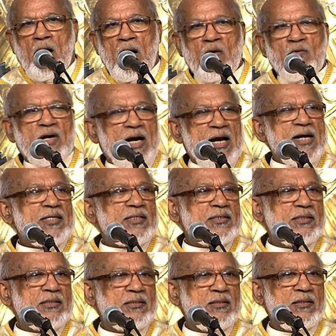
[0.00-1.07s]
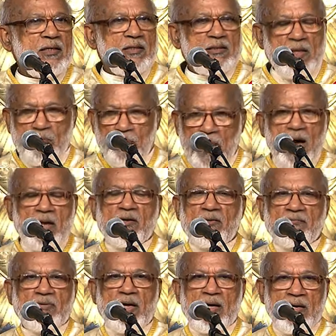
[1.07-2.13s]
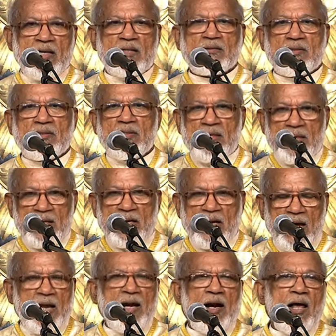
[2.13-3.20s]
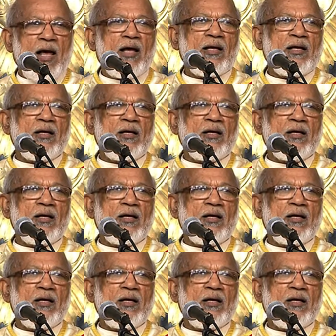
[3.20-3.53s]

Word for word: Our earth, the part of earth in Kerala,